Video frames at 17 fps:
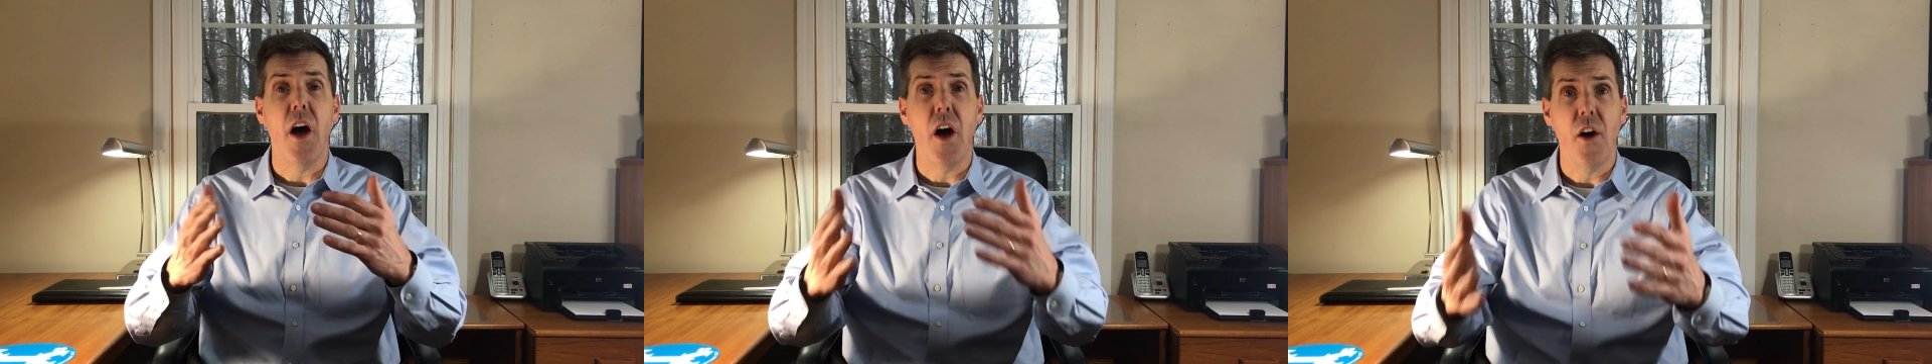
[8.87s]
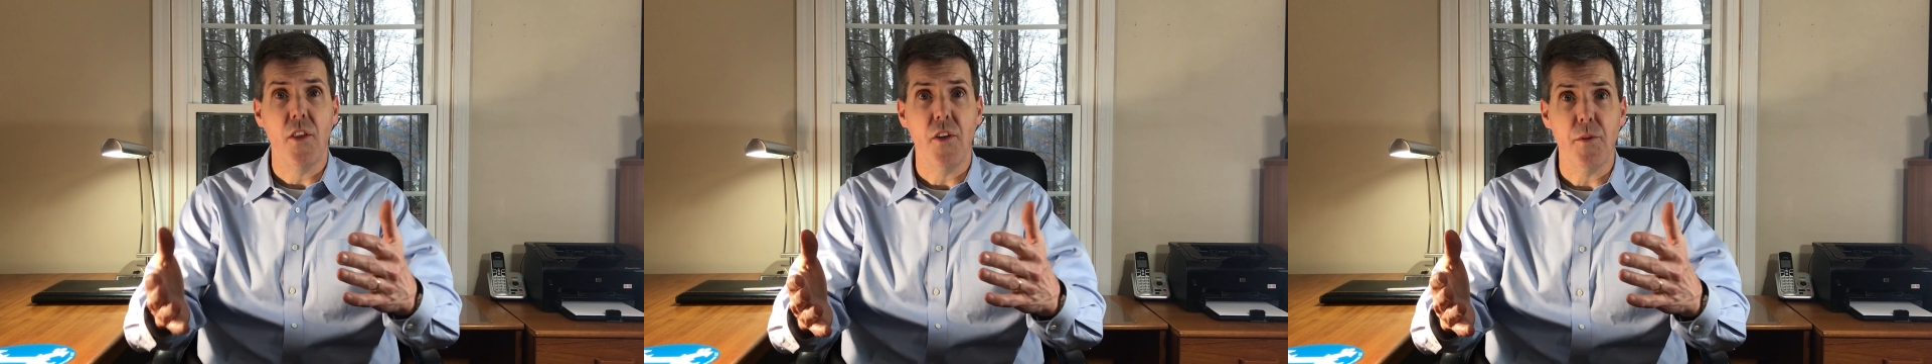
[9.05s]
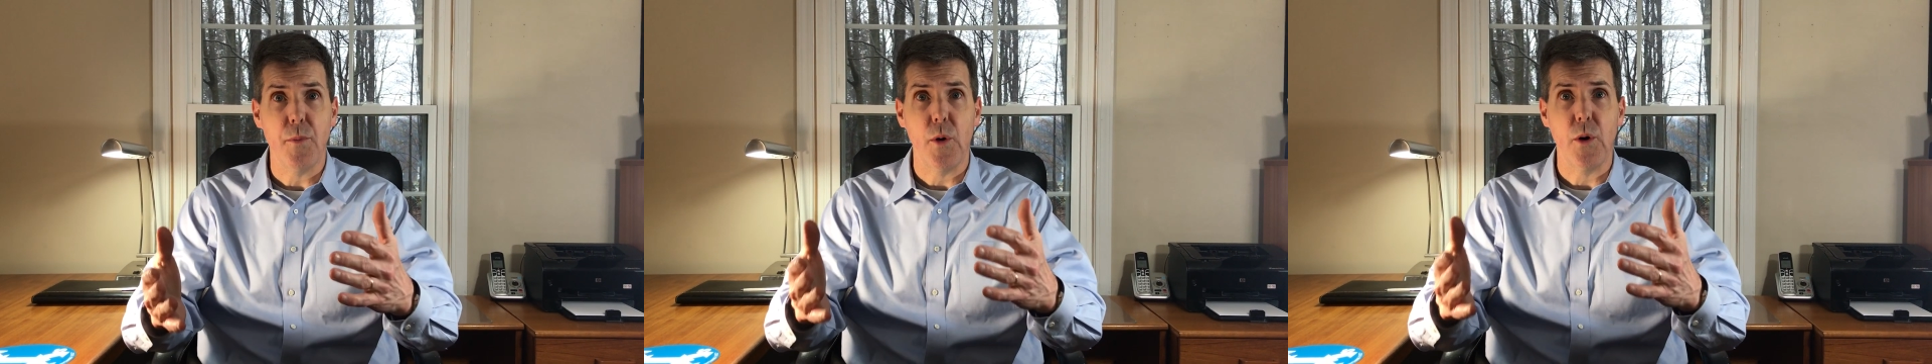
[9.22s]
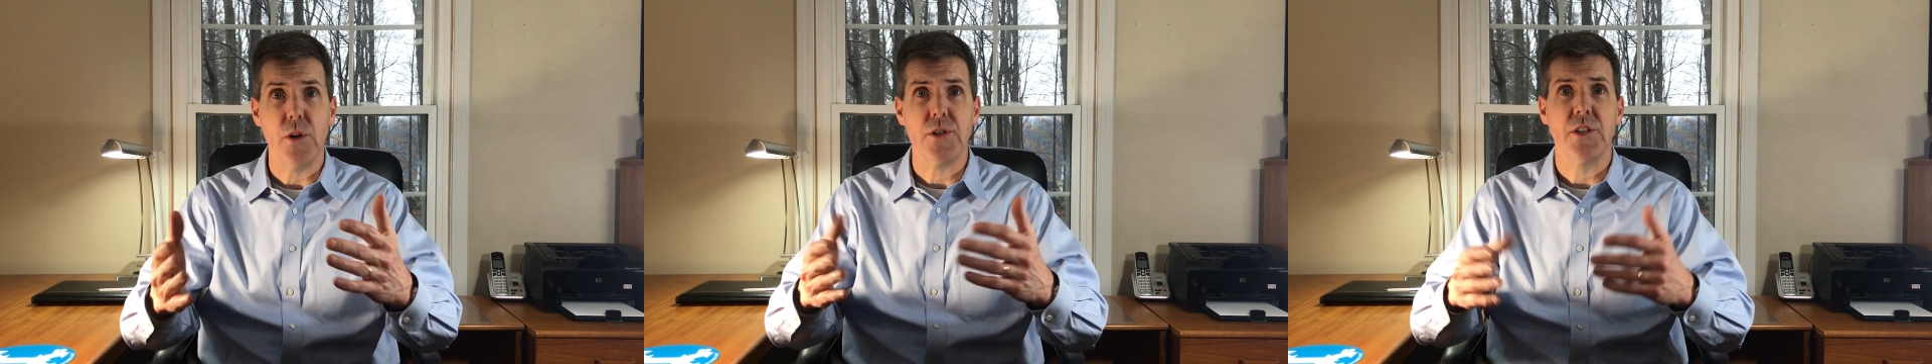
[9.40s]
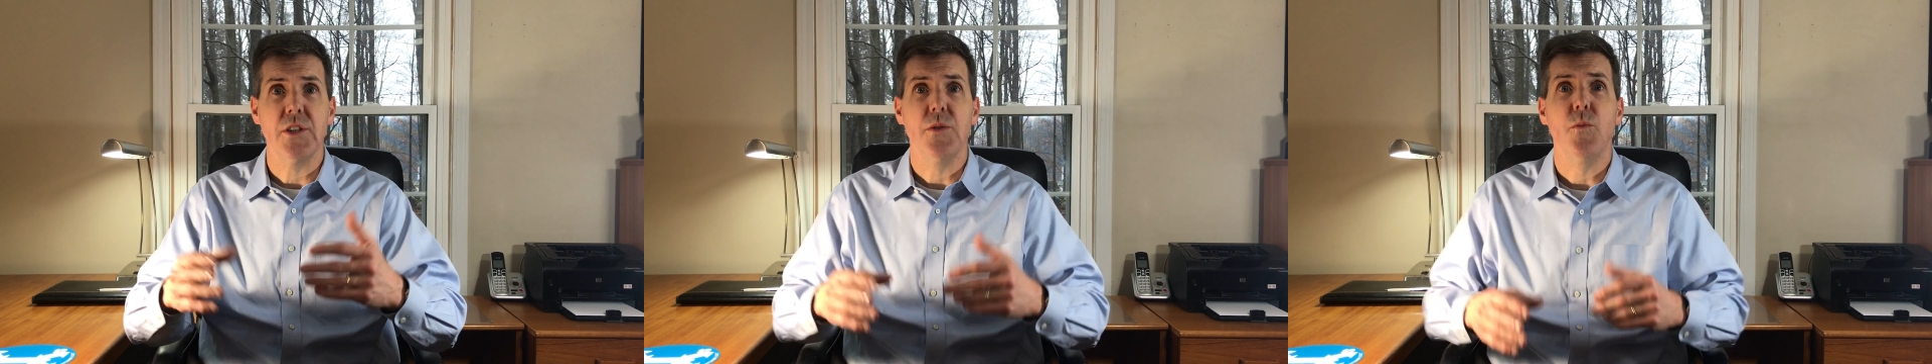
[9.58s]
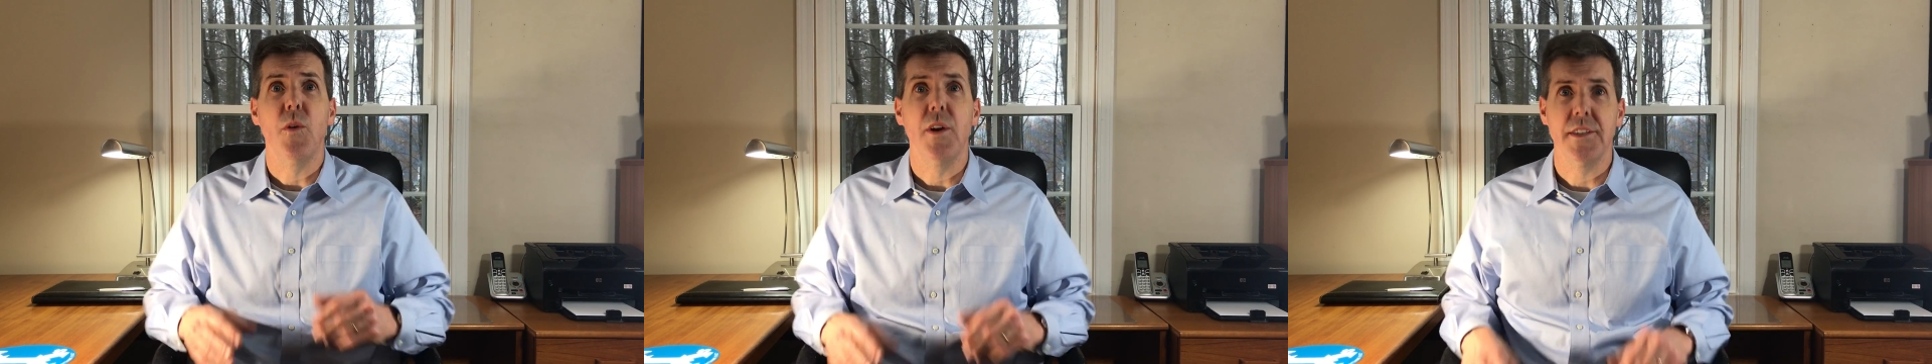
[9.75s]
other
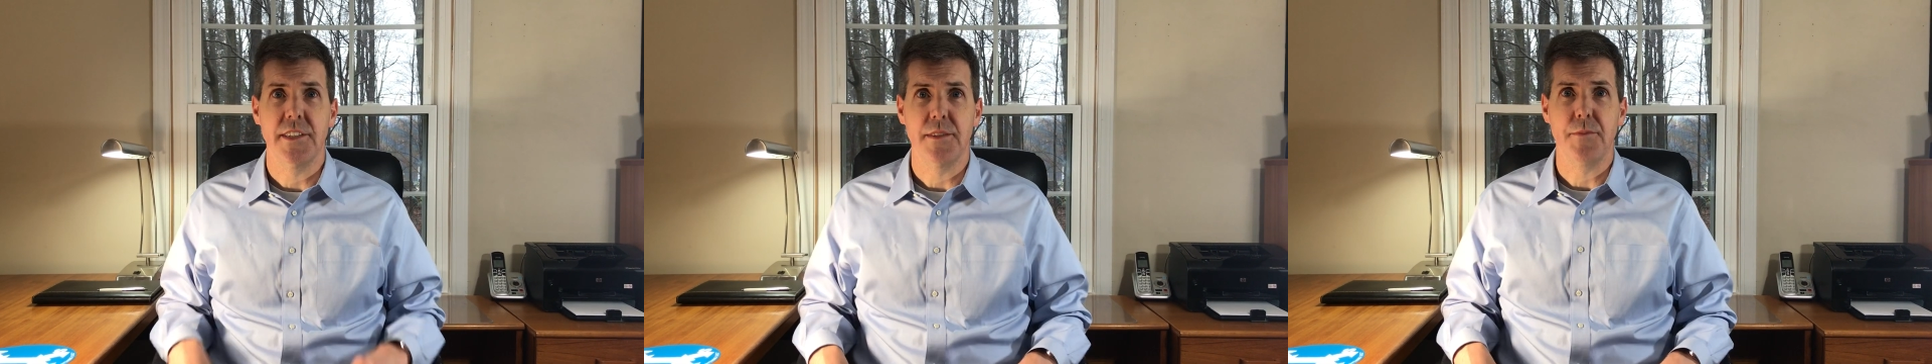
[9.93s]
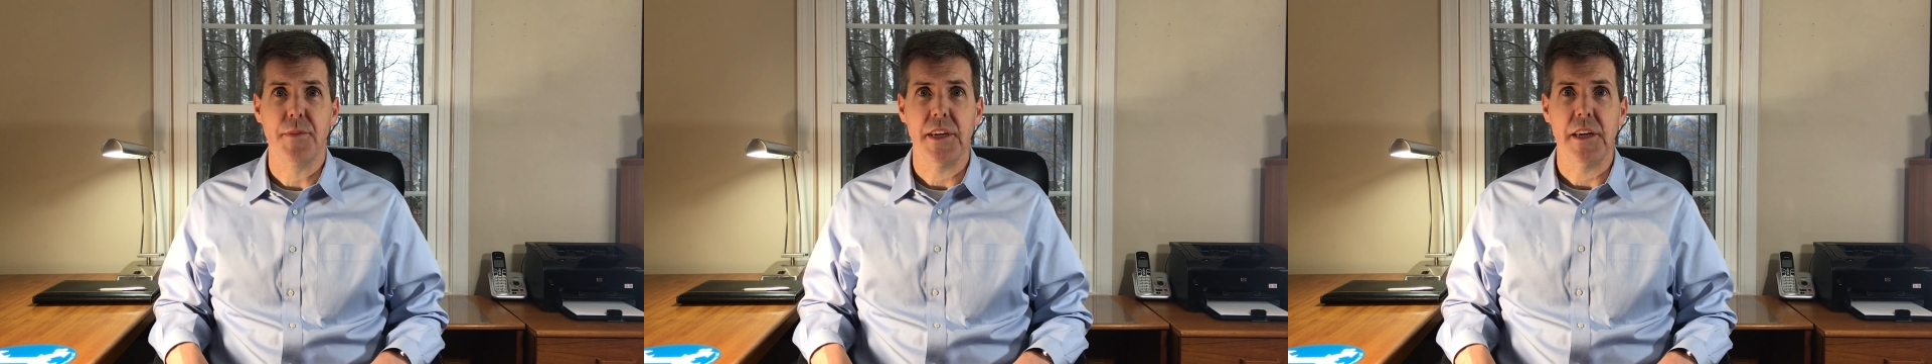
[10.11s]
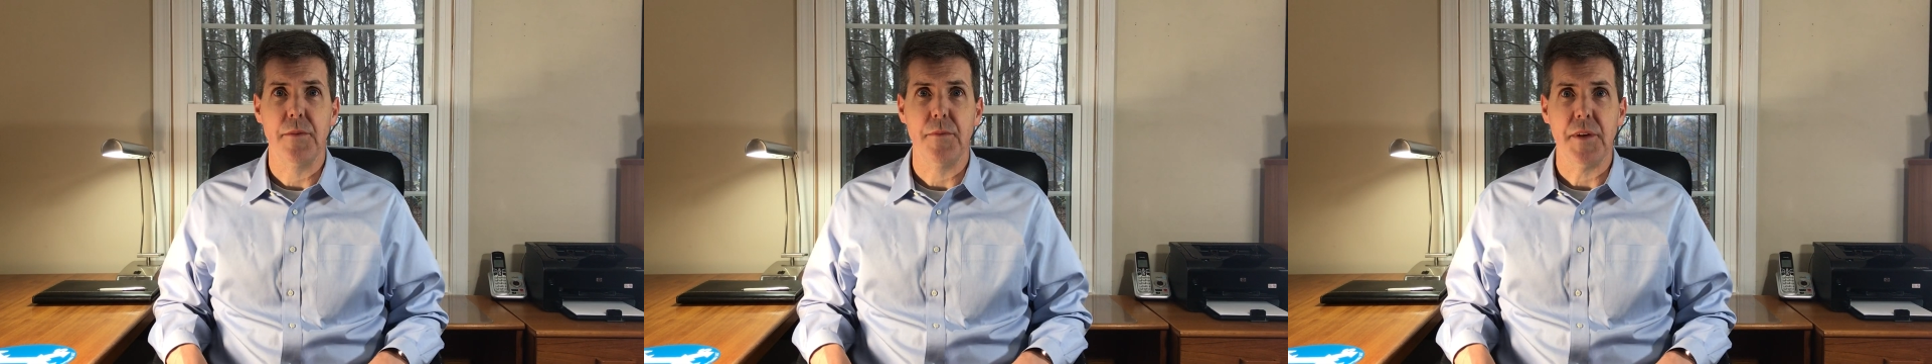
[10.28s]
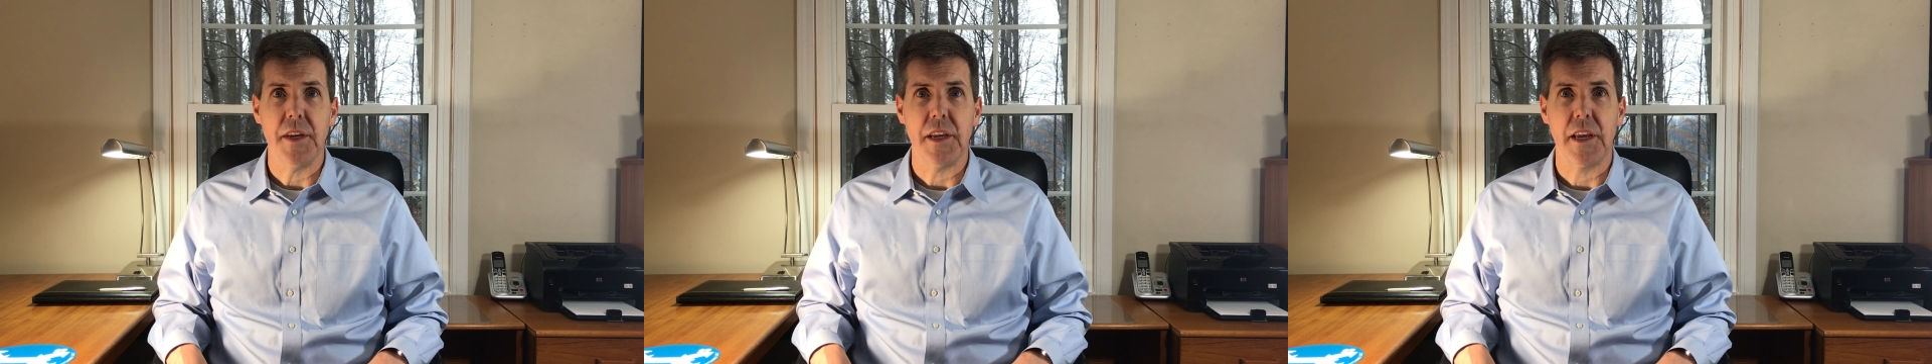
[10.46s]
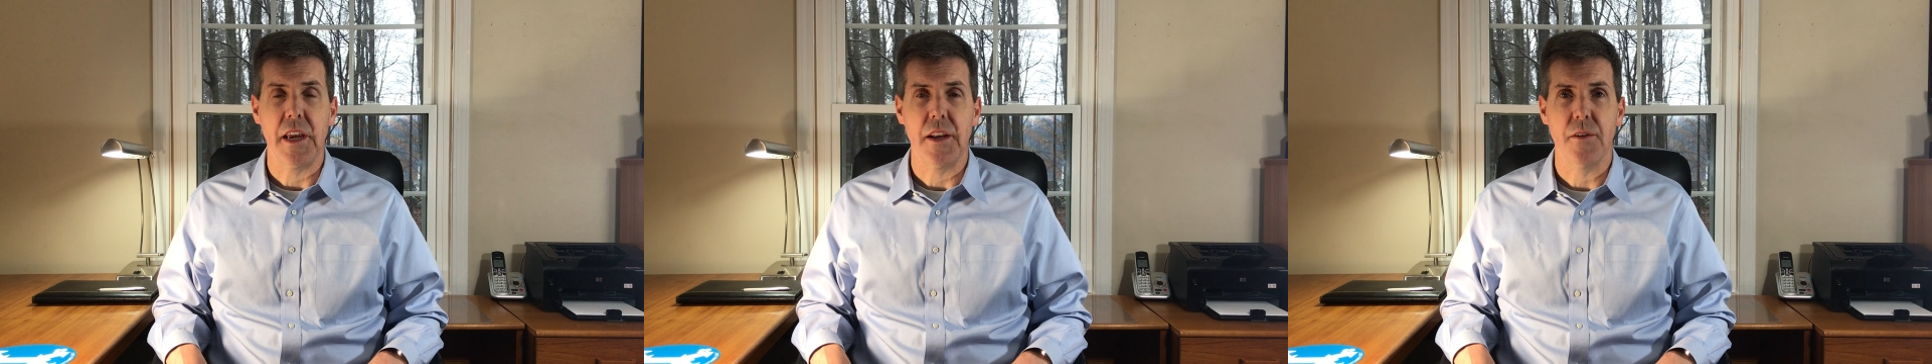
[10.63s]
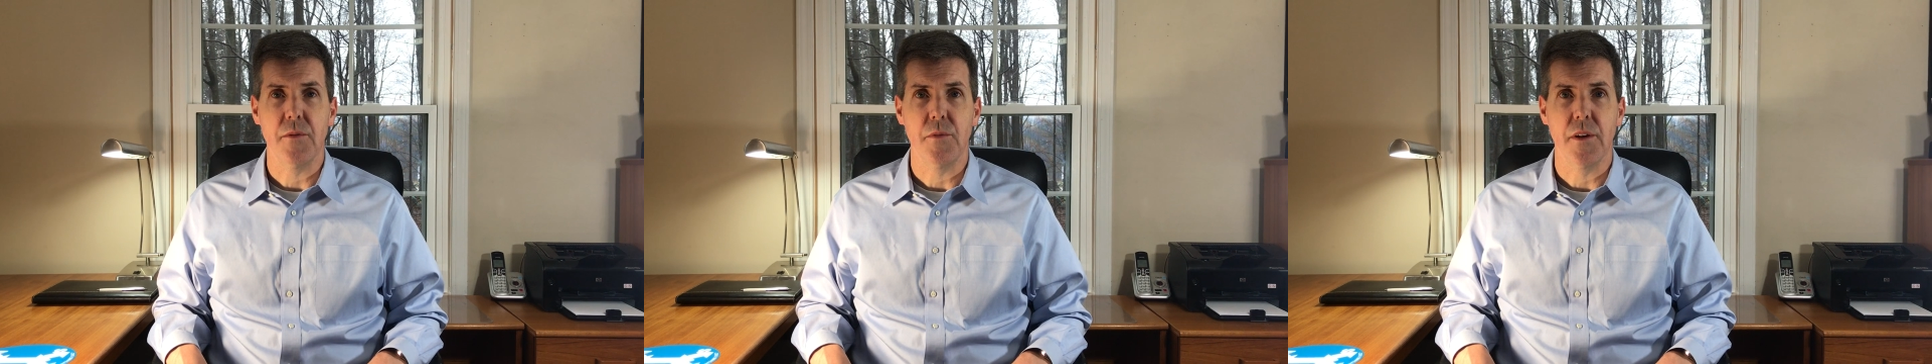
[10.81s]
person wants to be
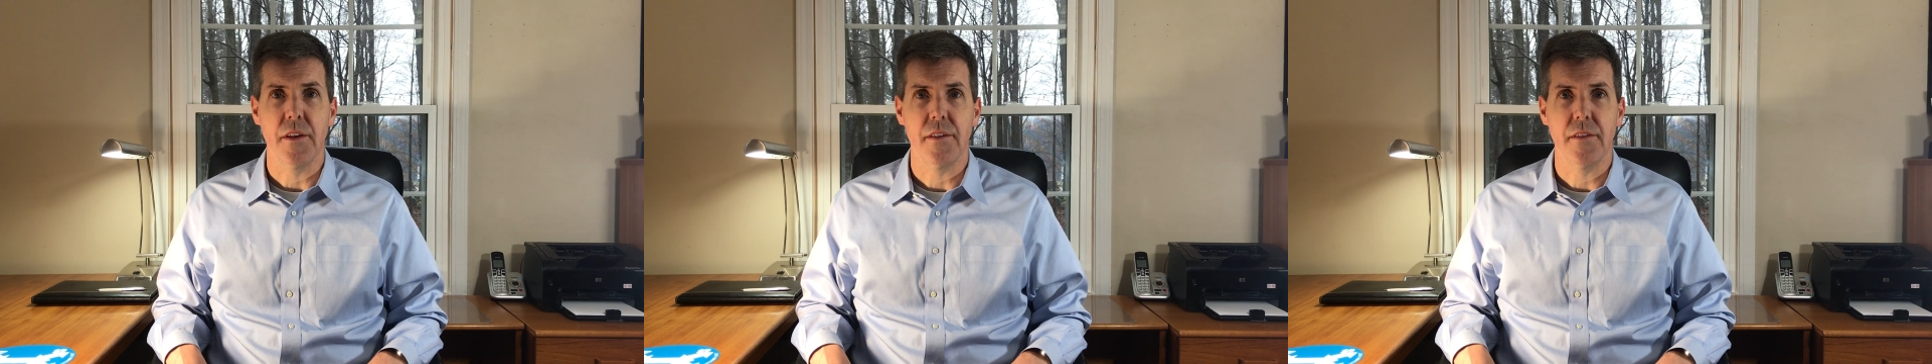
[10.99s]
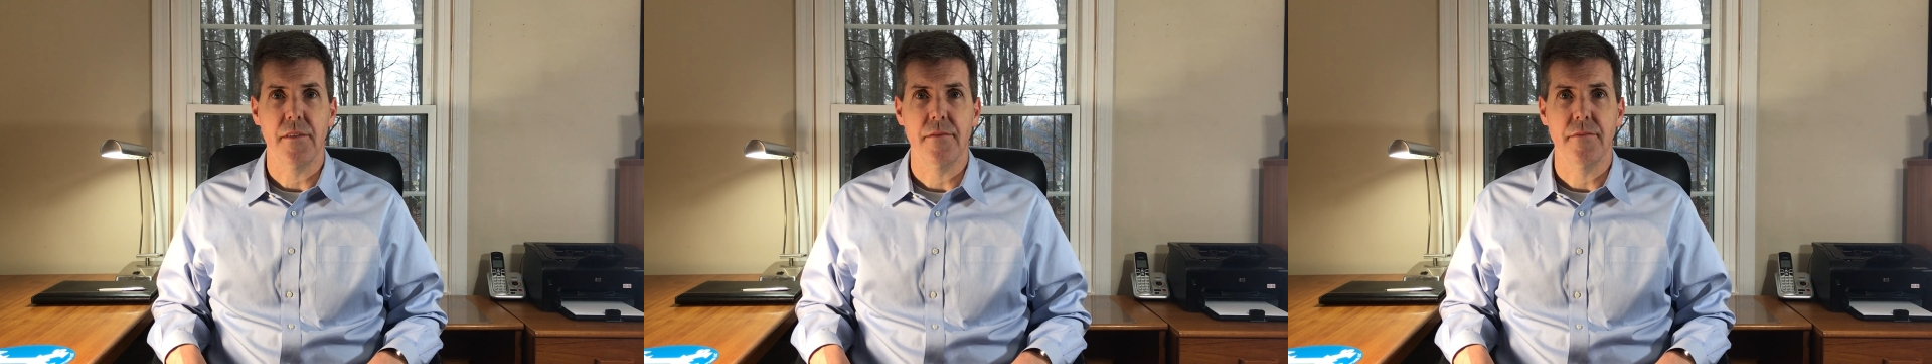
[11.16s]
communicated with.